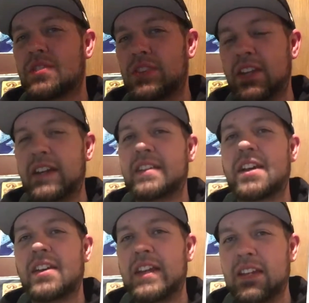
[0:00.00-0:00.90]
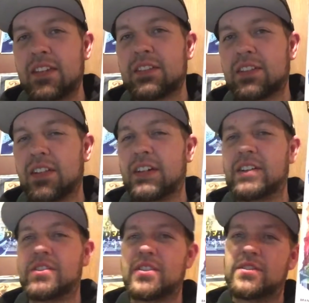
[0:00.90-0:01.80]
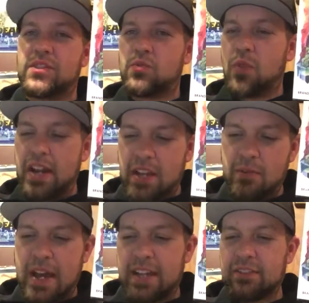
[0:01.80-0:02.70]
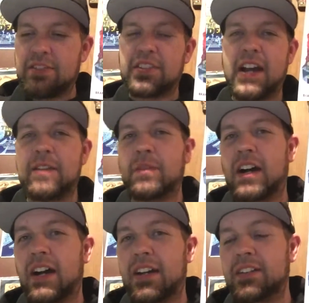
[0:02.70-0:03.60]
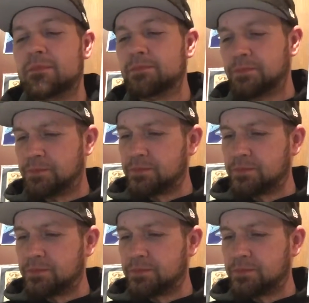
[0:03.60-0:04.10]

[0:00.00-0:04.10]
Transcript: They're sitting there eating their lunch. There's this radioactive sign behind them.